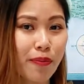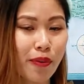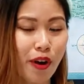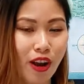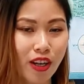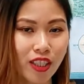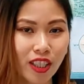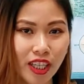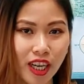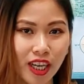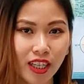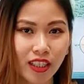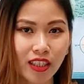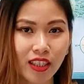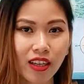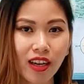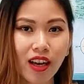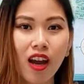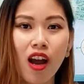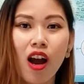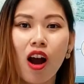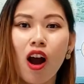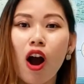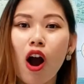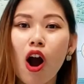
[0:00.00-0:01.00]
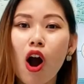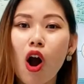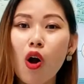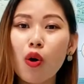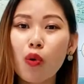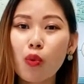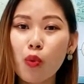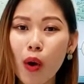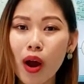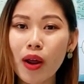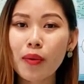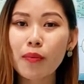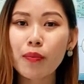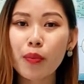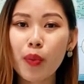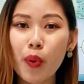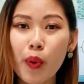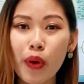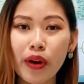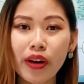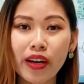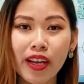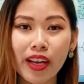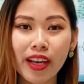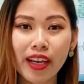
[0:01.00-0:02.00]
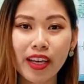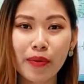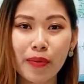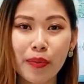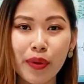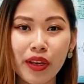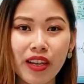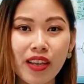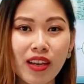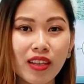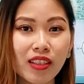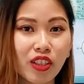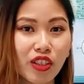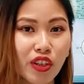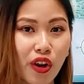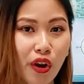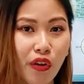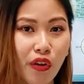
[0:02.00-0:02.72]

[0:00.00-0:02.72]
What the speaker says: project or $1.8 million